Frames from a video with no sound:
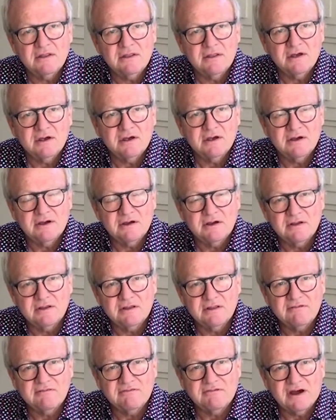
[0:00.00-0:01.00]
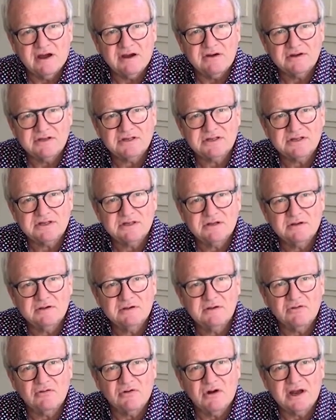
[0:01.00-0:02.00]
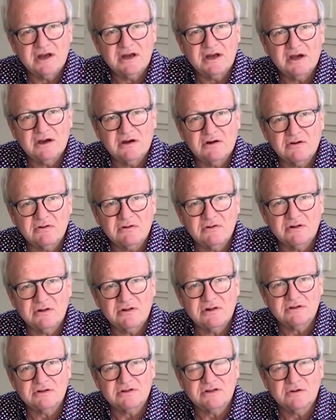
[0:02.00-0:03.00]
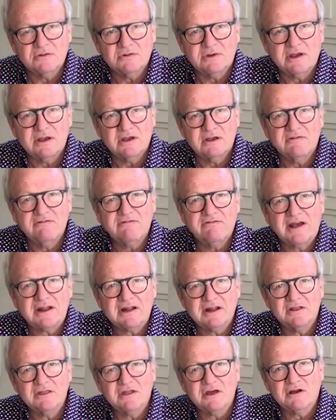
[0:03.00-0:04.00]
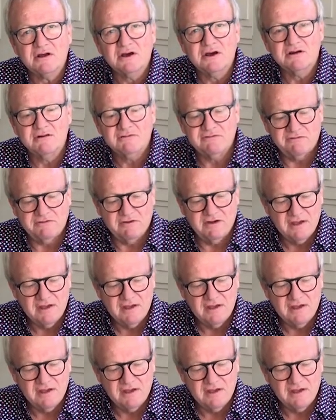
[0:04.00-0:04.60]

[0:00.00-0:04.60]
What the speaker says: the virus right down, so we flatten the curve.